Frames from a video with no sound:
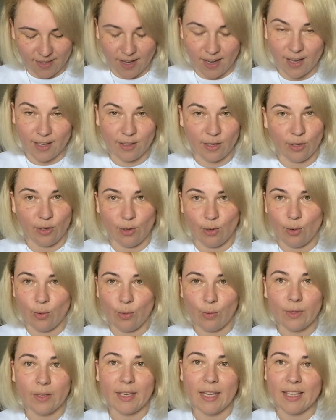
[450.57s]
I don't know,
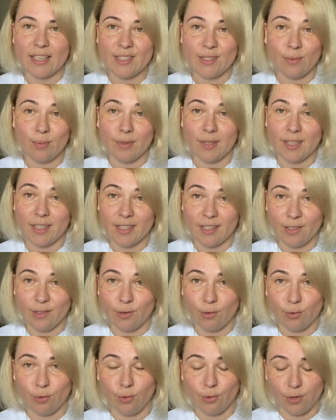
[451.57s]
next week
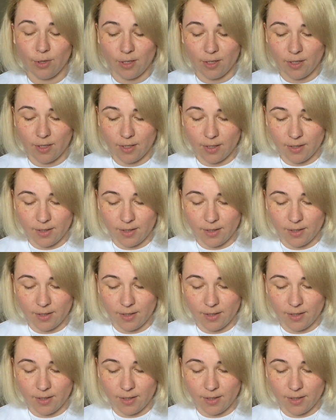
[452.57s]
or